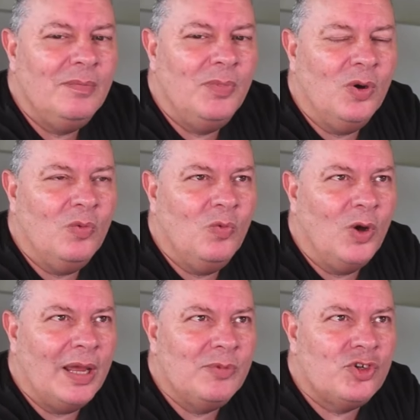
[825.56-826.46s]
But
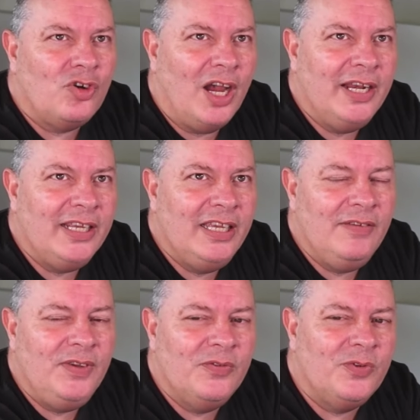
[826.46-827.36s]
what I'm trying to
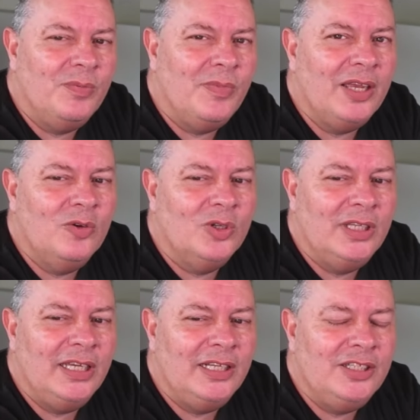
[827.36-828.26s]
give you from my old
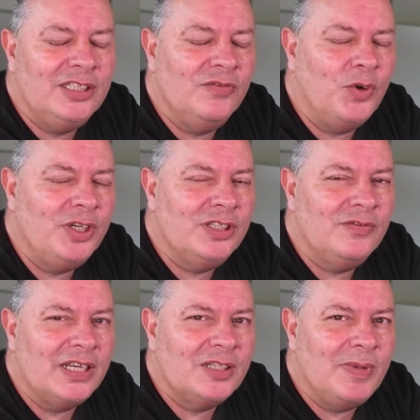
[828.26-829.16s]
age is the voice
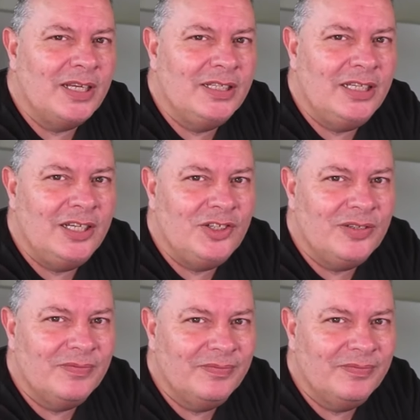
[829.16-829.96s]
of expectation.